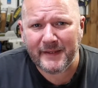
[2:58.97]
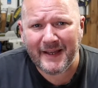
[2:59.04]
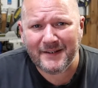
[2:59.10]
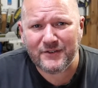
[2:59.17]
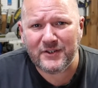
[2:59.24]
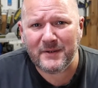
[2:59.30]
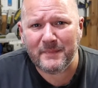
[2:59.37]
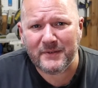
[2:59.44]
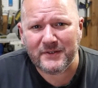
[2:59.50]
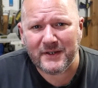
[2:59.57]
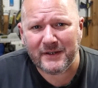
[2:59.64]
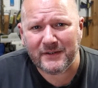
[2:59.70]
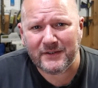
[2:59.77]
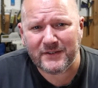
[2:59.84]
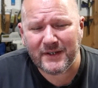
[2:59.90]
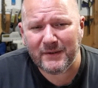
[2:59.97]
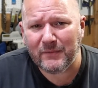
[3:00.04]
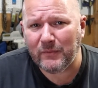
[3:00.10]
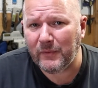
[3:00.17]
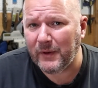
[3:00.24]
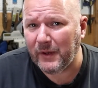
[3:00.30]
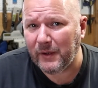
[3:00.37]
That Jeep is going to sit
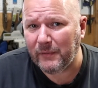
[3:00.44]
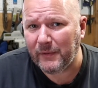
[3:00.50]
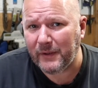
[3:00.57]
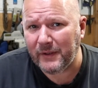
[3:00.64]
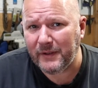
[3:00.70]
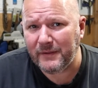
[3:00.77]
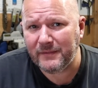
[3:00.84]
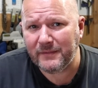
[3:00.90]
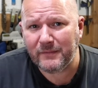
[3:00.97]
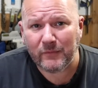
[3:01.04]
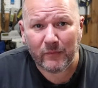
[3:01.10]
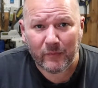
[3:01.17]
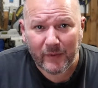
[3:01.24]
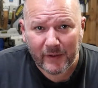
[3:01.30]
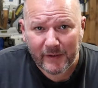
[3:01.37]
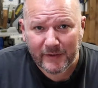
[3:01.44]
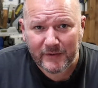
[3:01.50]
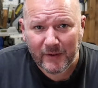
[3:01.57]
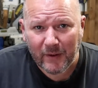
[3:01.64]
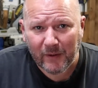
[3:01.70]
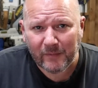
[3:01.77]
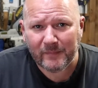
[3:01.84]
really
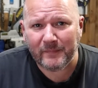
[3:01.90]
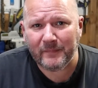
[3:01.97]
tall.